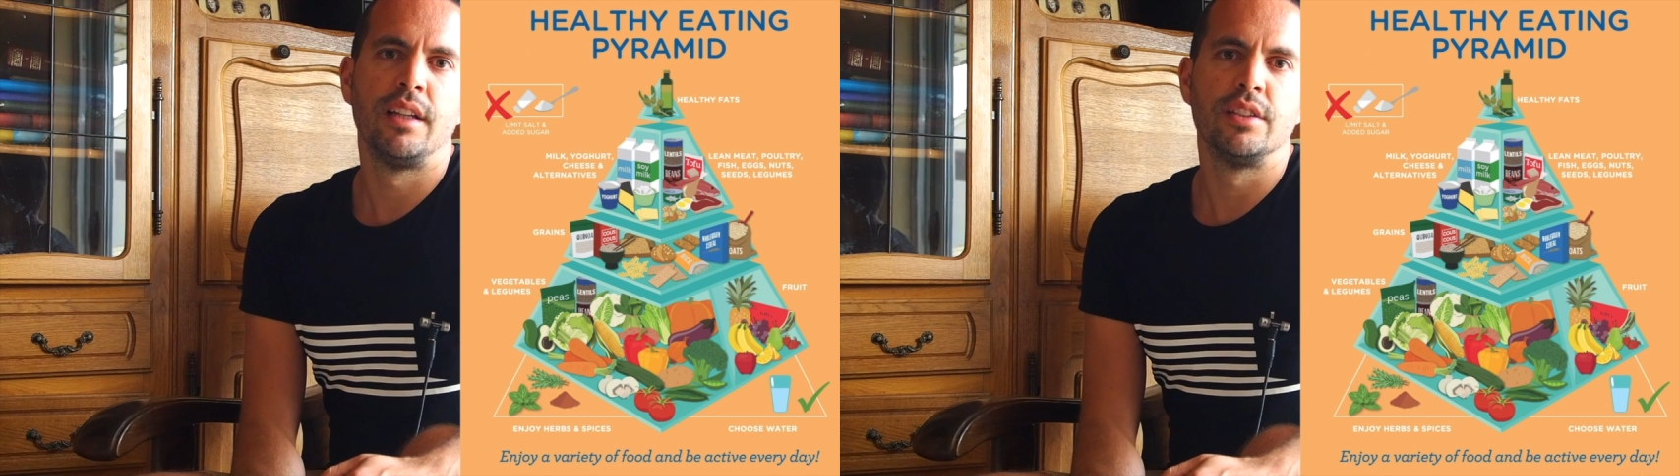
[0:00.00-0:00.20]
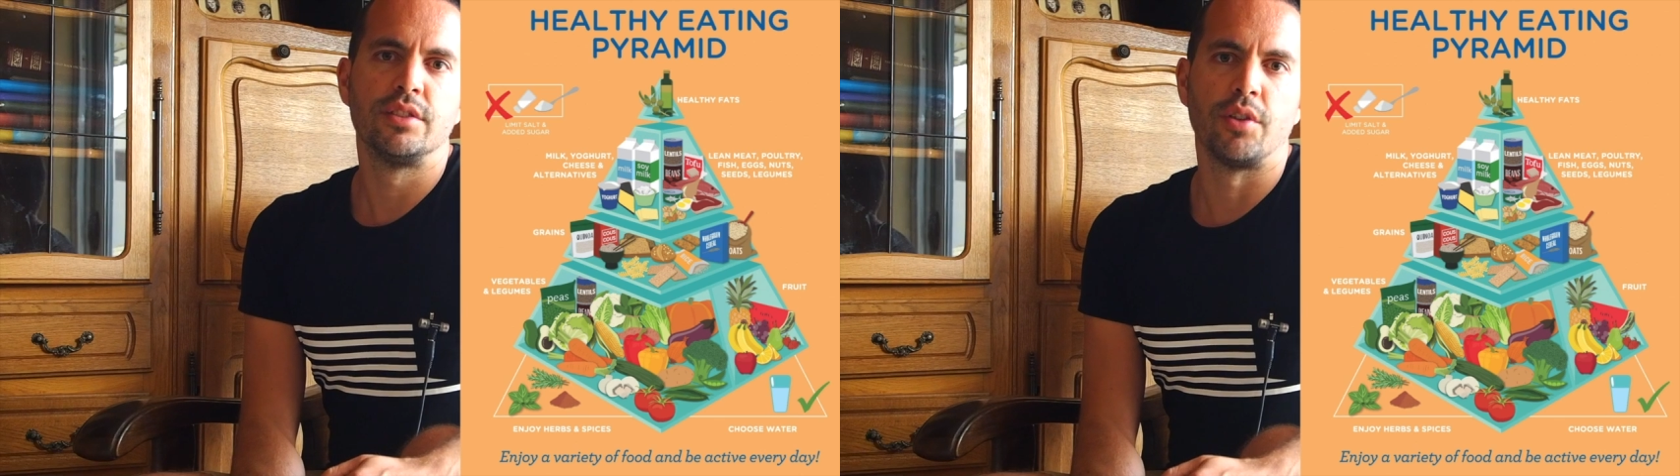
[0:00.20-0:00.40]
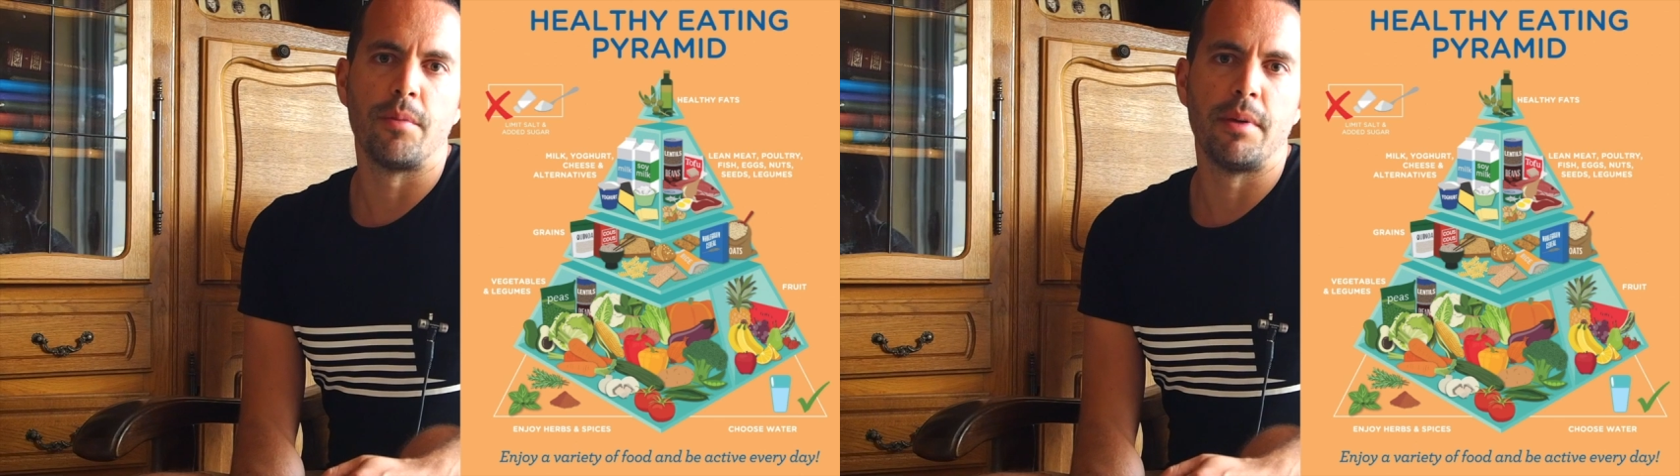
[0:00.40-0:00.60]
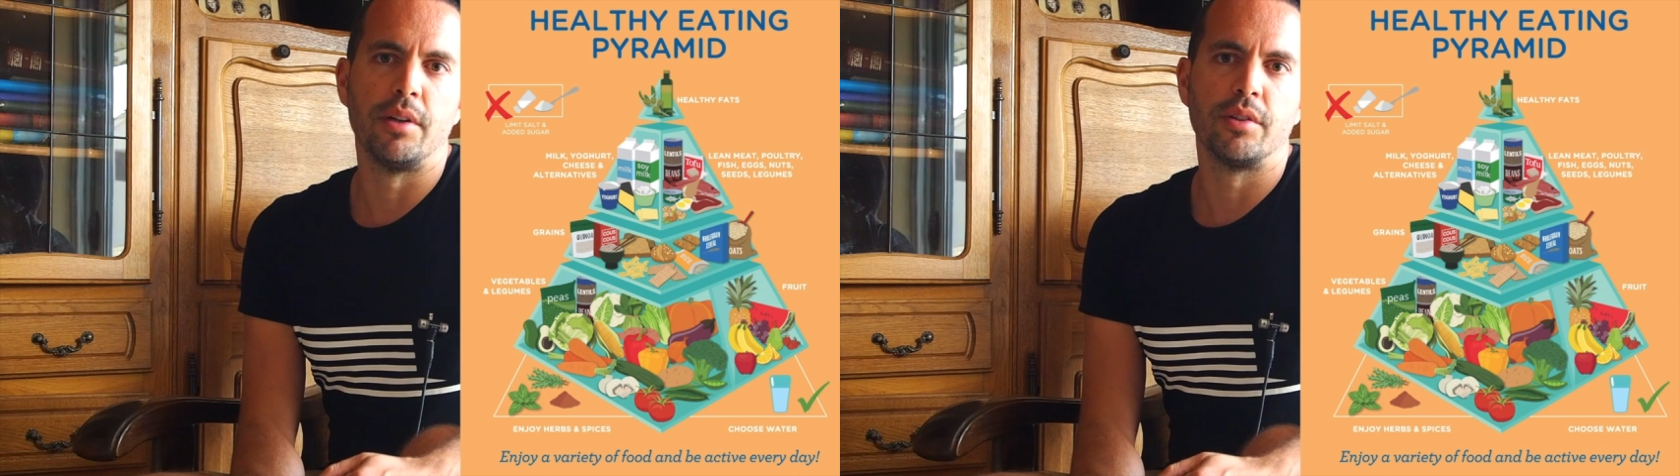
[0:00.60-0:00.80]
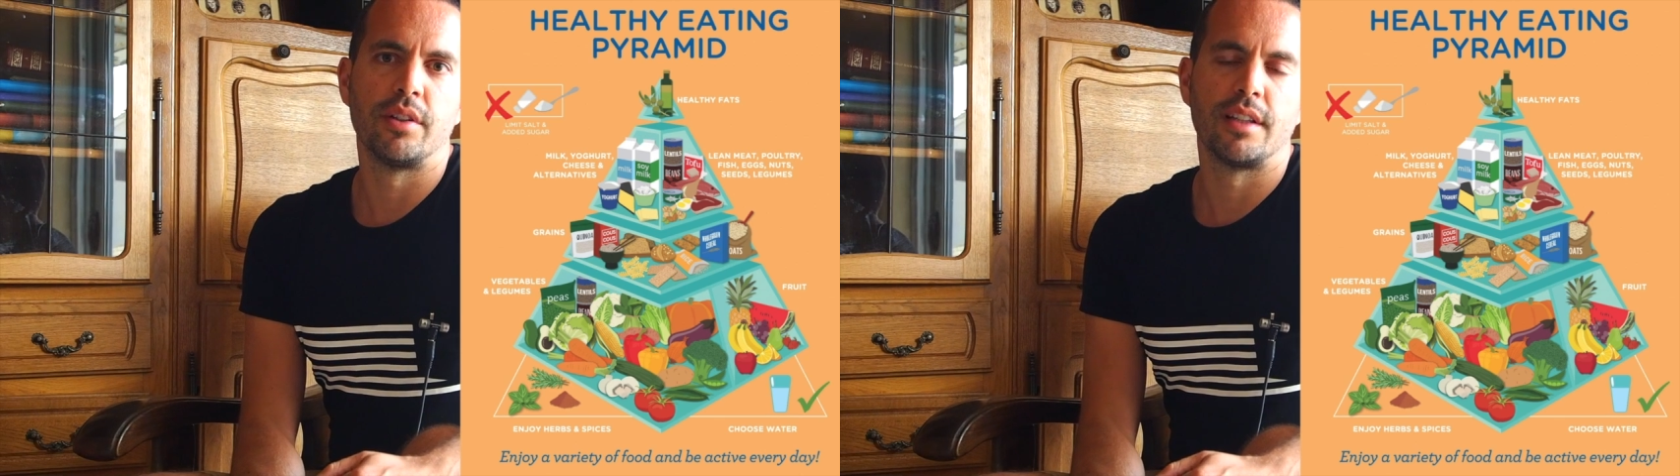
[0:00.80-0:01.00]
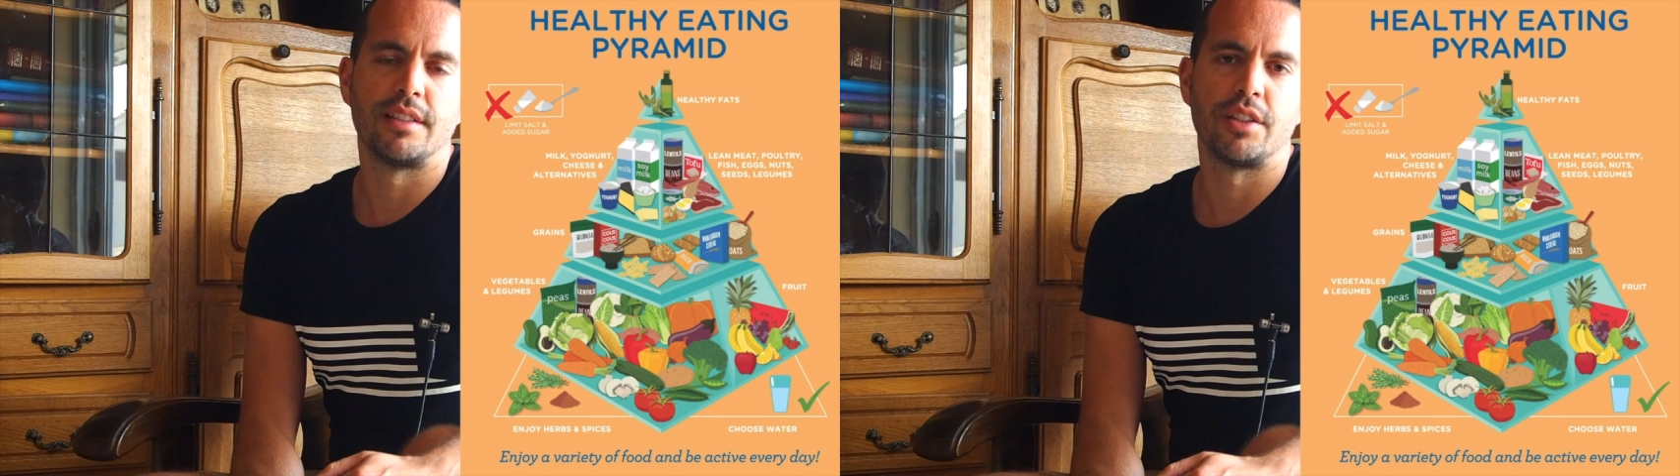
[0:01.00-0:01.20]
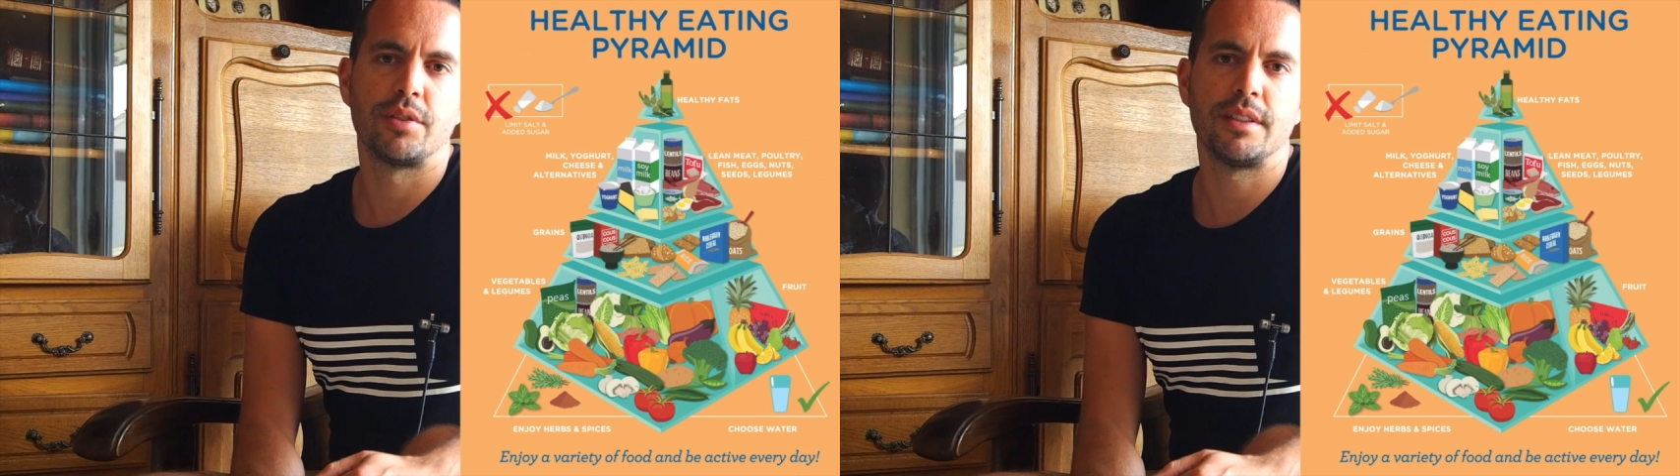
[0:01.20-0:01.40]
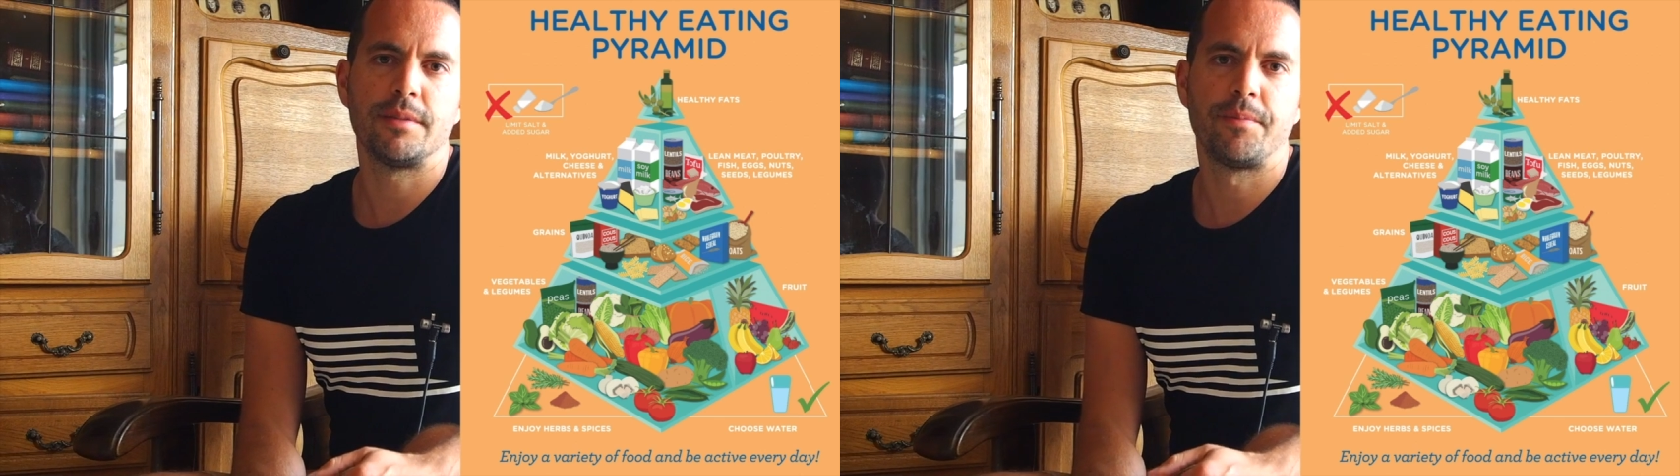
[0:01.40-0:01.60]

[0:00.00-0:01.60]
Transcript: soy milk, etc.